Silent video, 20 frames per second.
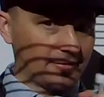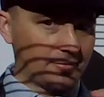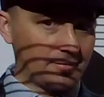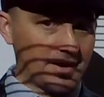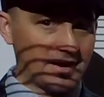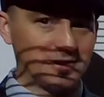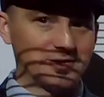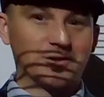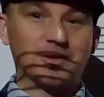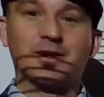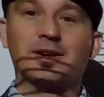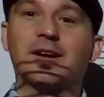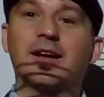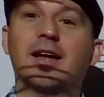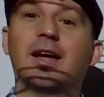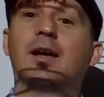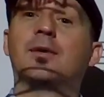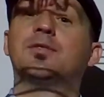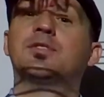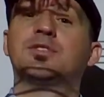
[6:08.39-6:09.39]
major,
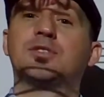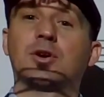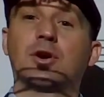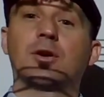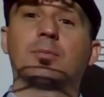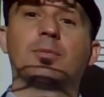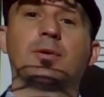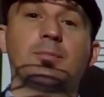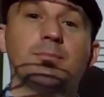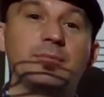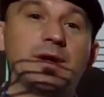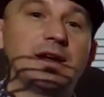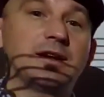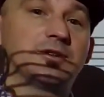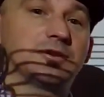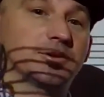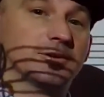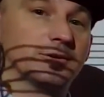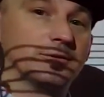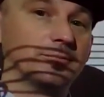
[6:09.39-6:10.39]
F sharp major.